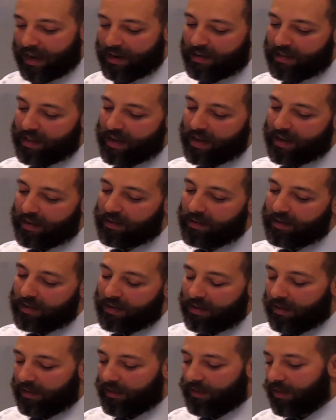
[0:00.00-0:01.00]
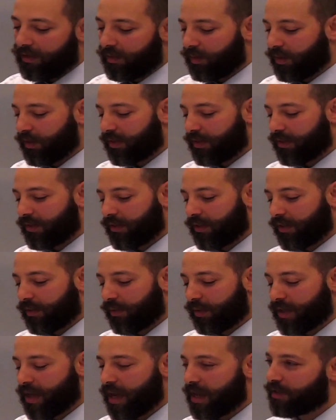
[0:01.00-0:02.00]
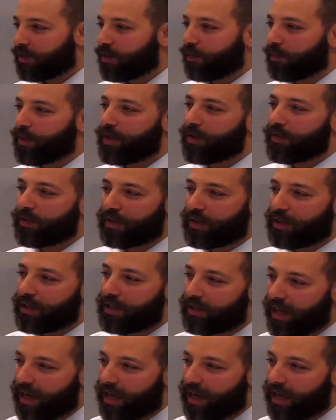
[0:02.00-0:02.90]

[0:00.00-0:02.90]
And then there was Hester Pierce's